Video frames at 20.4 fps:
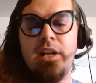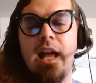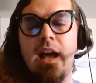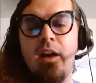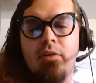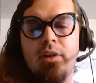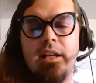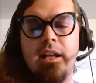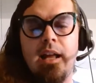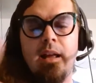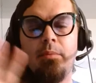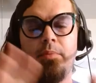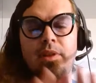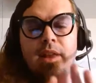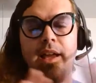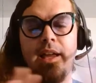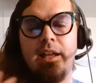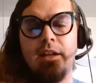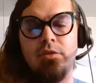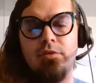How can I
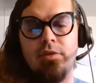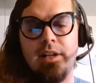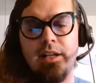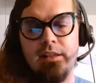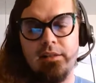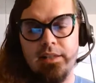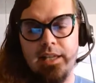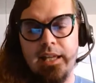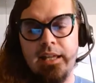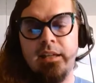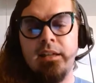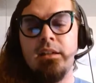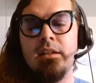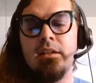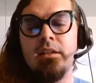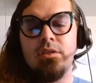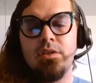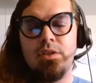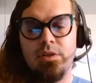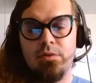apply it critically
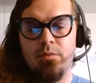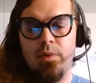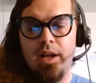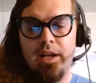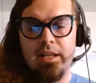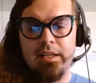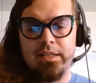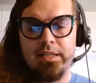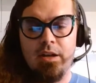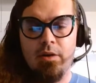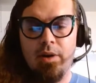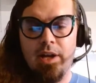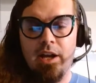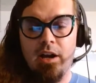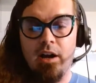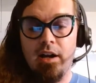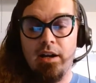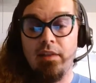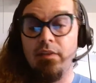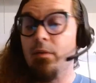to what is going
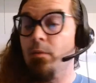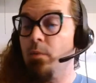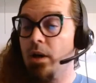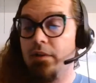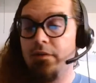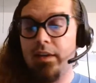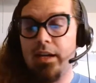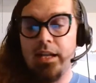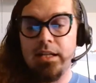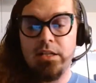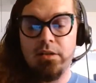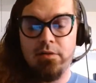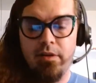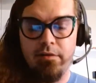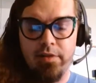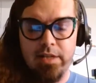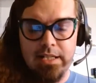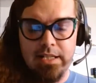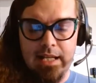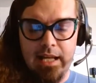on in the work that I do
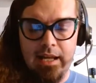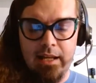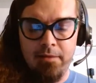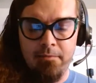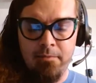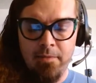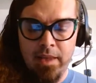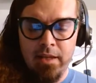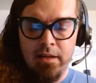every day?